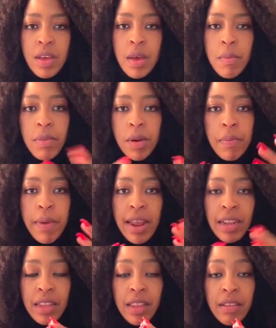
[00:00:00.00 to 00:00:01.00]
But
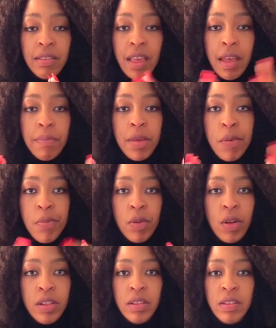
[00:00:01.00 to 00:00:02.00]
apparently they say
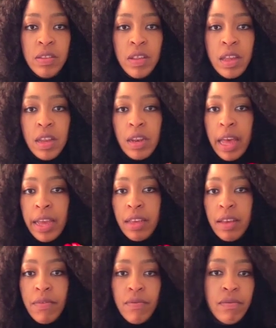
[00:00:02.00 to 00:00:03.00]
people on the scene,
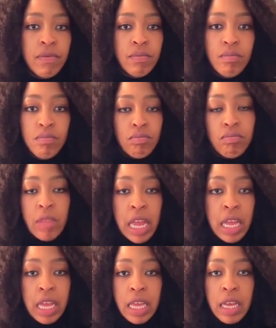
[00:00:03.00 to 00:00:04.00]
like, if
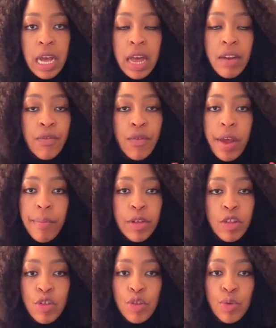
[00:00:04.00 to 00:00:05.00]
they kind of
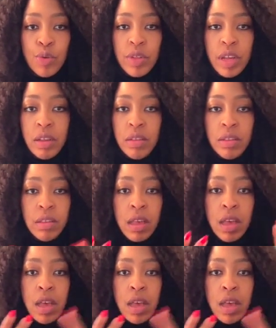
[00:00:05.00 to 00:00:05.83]
rummaged through things.